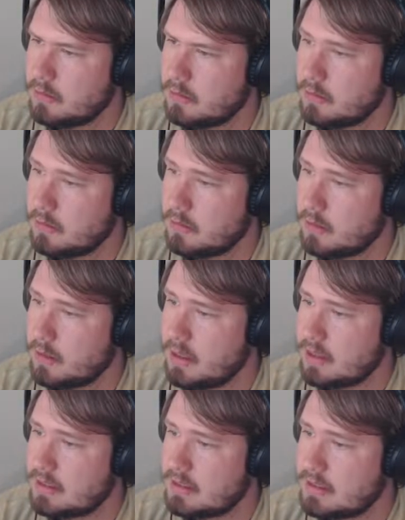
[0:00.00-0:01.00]
Alright,
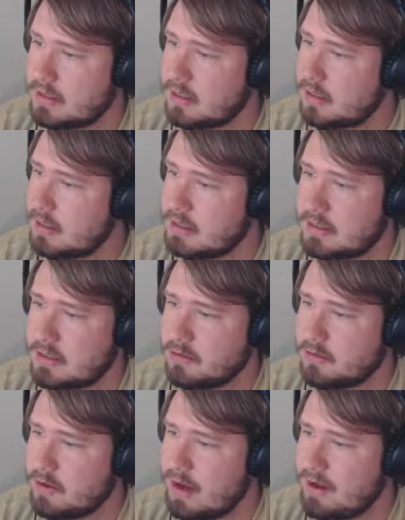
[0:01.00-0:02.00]
he's still in zero
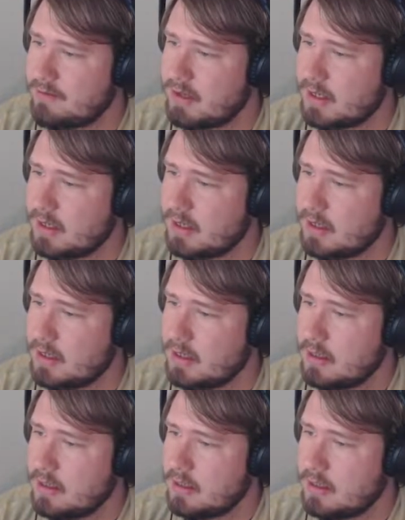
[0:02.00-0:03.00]
gravity.
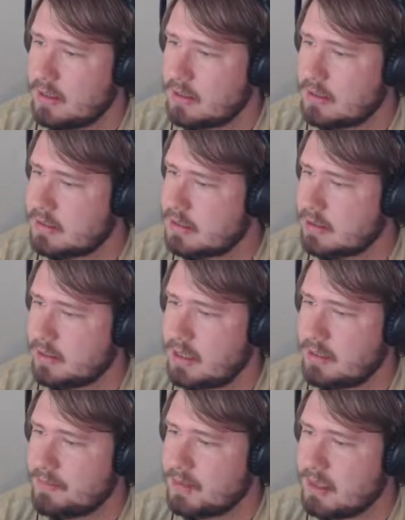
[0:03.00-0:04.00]
He's still
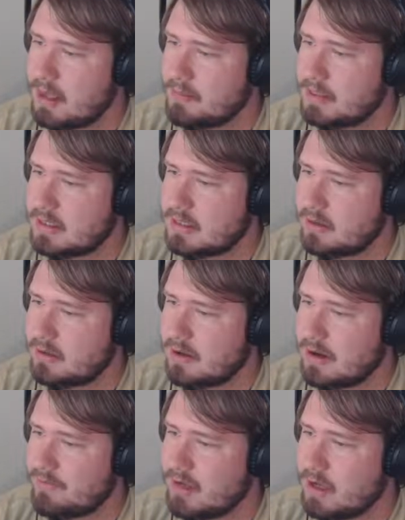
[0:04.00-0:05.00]
keeping them in zero
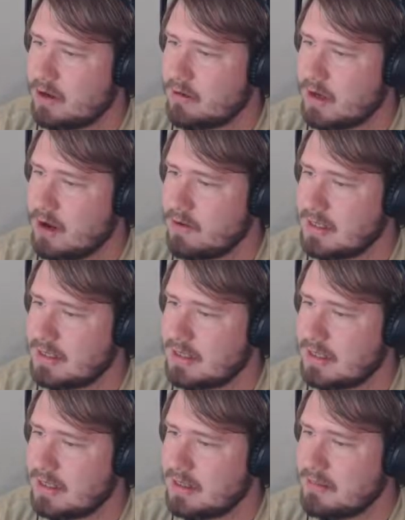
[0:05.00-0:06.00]
gravity. Oh no, he's
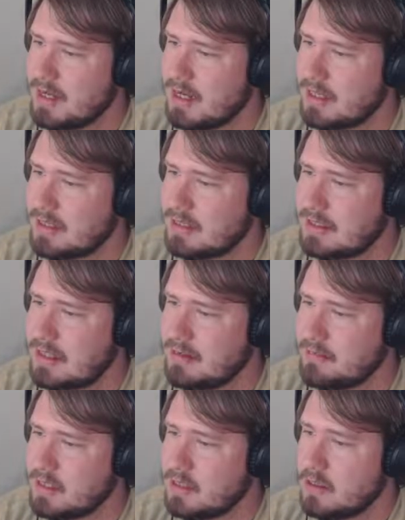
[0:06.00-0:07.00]
not gonna make it this
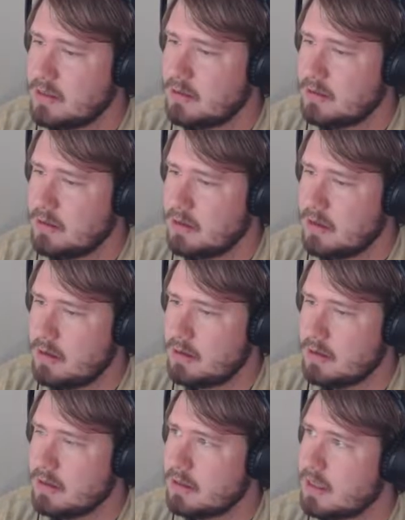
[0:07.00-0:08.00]
time!
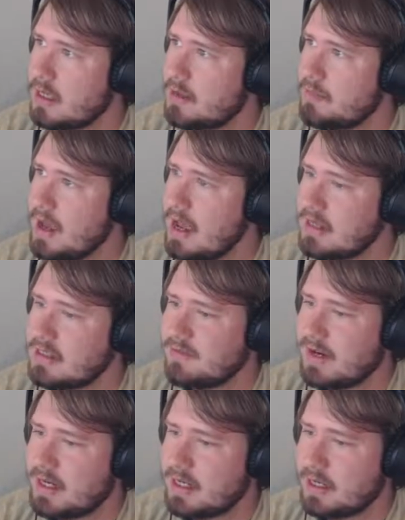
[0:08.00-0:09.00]
Keep
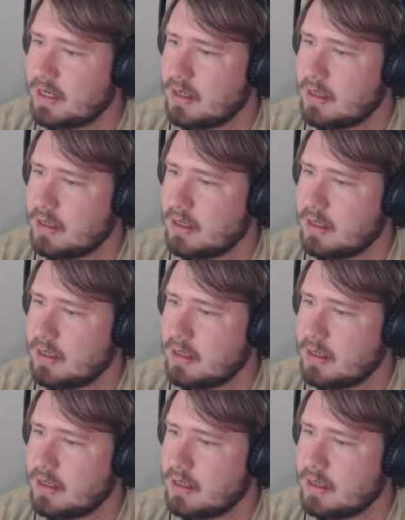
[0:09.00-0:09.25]
activating!